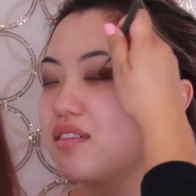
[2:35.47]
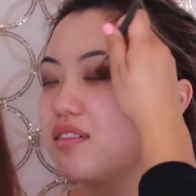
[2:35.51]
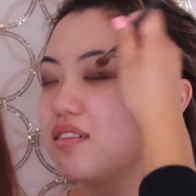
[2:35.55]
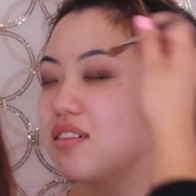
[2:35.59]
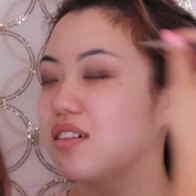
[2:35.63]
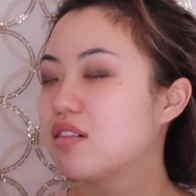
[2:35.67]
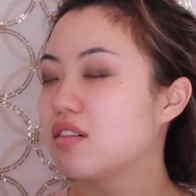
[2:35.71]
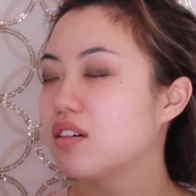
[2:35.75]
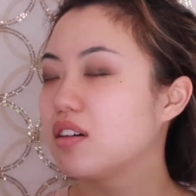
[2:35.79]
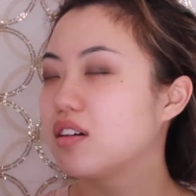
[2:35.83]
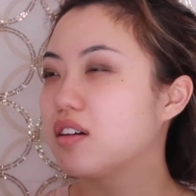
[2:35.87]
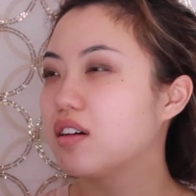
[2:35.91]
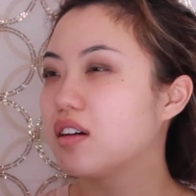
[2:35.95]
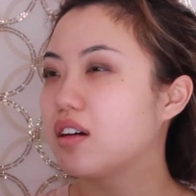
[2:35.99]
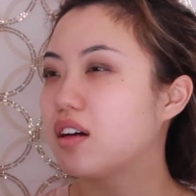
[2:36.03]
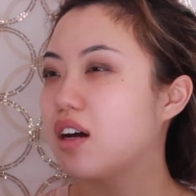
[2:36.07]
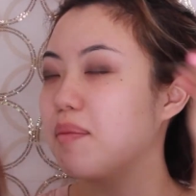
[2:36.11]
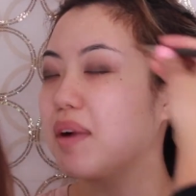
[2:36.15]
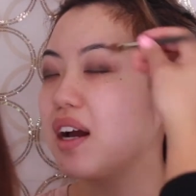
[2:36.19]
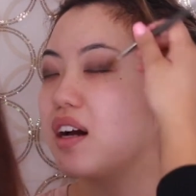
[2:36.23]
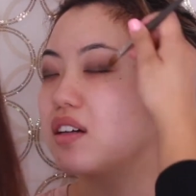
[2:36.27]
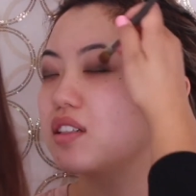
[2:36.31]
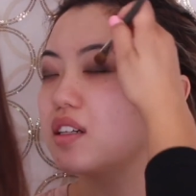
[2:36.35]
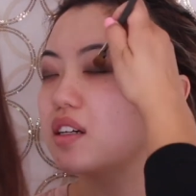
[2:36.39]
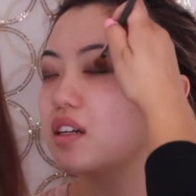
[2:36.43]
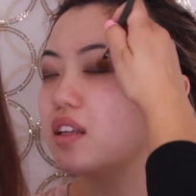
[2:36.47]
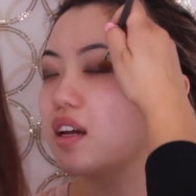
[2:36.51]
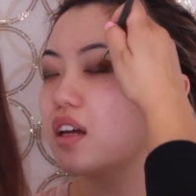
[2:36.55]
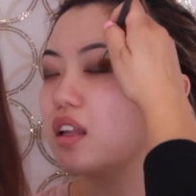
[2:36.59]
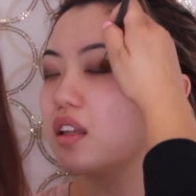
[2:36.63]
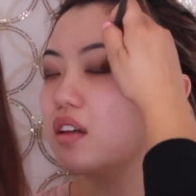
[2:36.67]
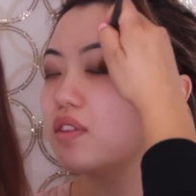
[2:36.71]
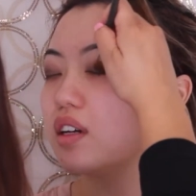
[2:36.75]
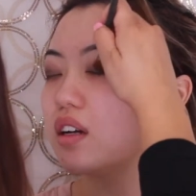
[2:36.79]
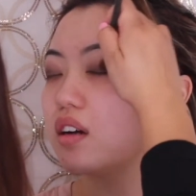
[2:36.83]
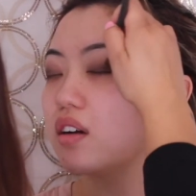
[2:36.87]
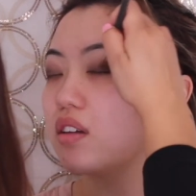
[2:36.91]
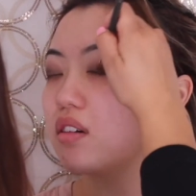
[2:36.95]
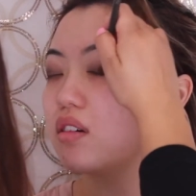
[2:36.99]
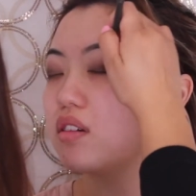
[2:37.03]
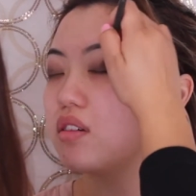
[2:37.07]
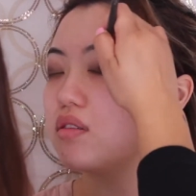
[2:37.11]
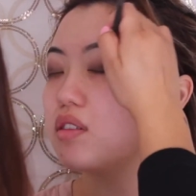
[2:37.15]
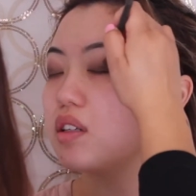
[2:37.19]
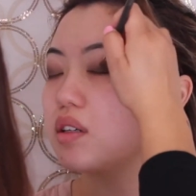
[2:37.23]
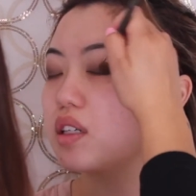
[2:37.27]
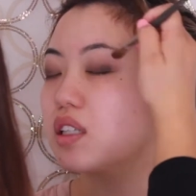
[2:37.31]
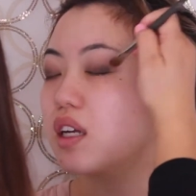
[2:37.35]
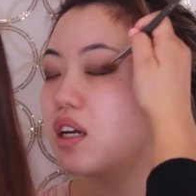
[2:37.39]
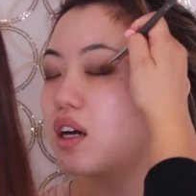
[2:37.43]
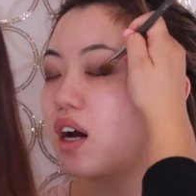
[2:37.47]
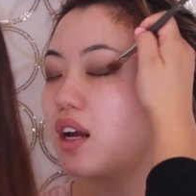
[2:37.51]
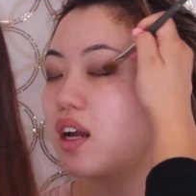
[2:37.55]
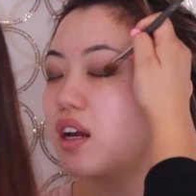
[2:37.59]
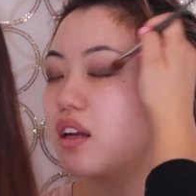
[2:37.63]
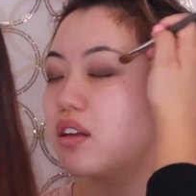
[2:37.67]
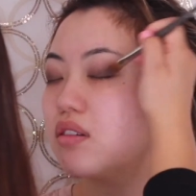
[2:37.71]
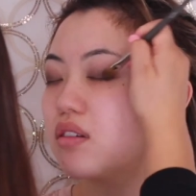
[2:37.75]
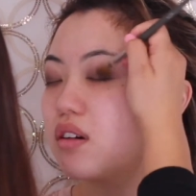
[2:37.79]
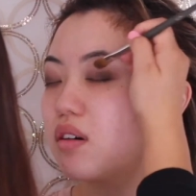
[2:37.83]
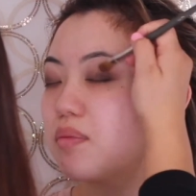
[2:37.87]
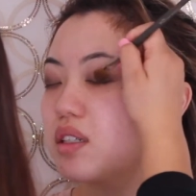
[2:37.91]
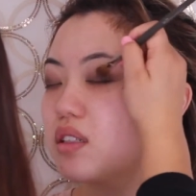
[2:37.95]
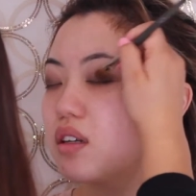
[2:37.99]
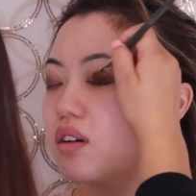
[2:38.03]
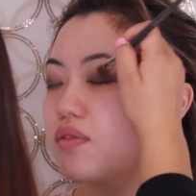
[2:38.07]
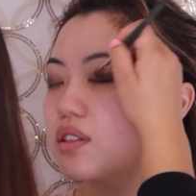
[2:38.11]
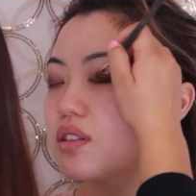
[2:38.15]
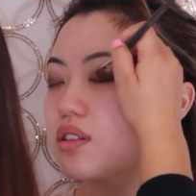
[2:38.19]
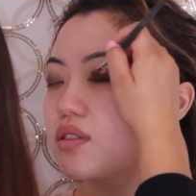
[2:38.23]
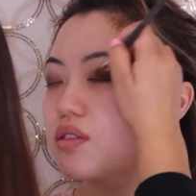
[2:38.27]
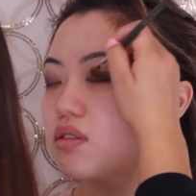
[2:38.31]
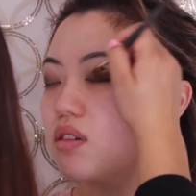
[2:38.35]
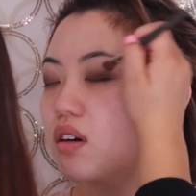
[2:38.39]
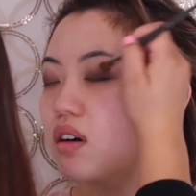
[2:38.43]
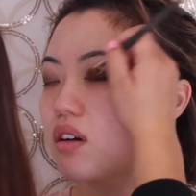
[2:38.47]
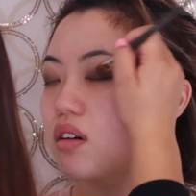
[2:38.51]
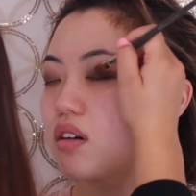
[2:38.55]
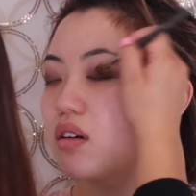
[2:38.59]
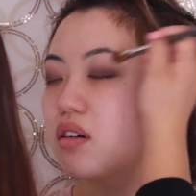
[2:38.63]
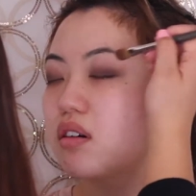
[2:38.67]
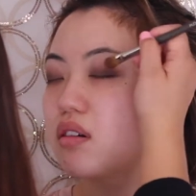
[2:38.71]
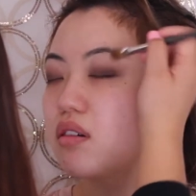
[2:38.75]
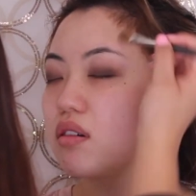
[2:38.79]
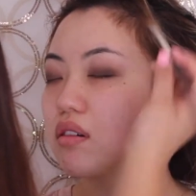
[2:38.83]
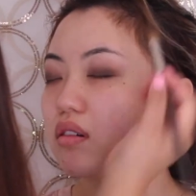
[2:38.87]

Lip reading: You don't want your eyes to be too light. You don't want to look blown out.